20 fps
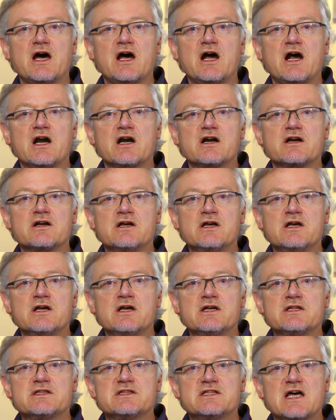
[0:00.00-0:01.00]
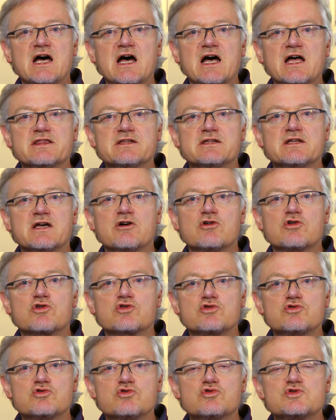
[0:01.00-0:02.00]
are done
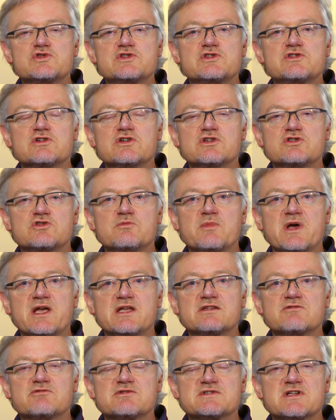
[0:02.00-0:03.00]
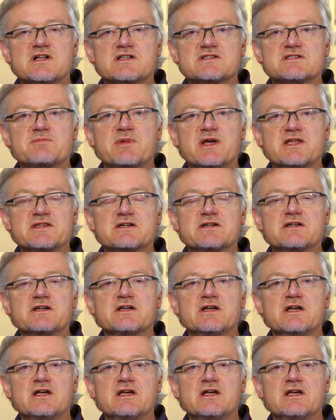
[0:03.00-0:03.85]
or used to make the results better.